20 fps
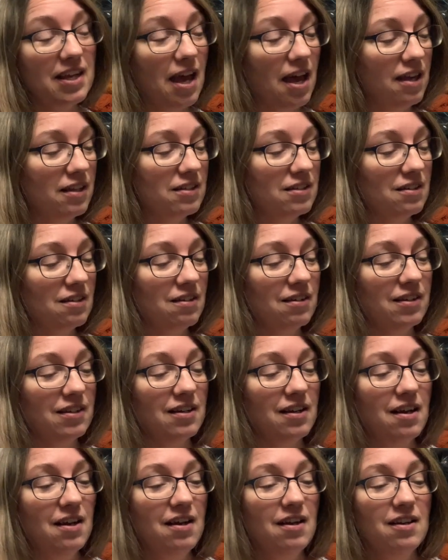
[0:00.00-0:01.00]
cast on
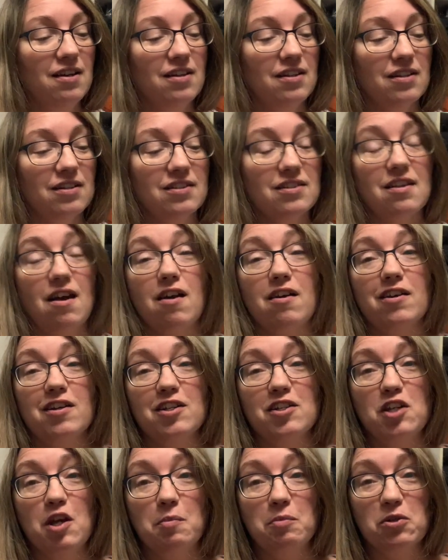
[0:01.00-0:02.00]
sock
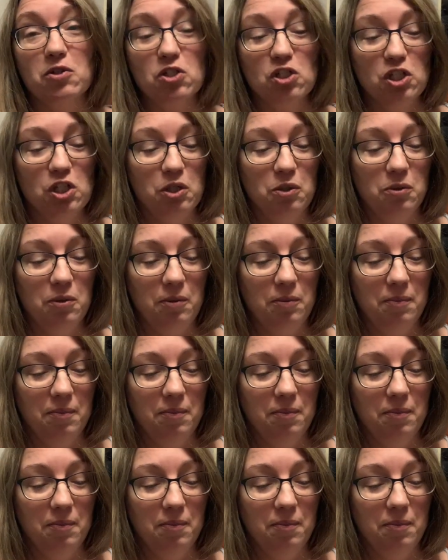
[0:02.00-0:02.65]
number two.